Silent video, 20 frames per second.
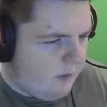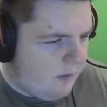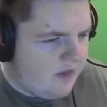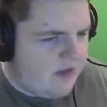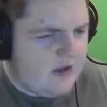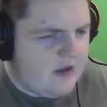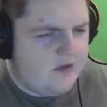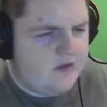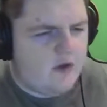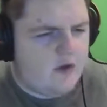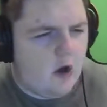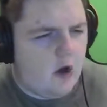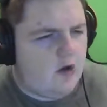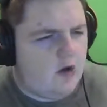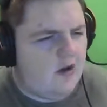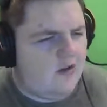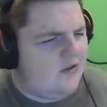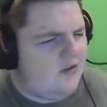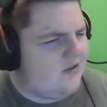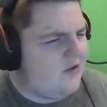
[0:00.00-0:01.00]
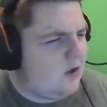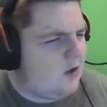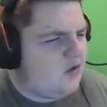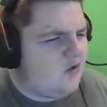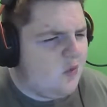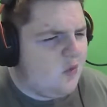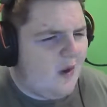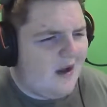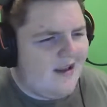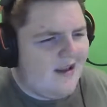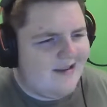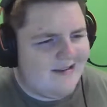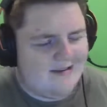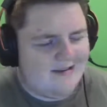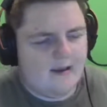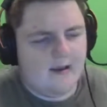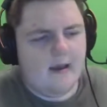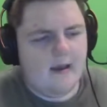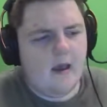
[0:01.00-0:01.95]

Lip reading: I think has he scored twice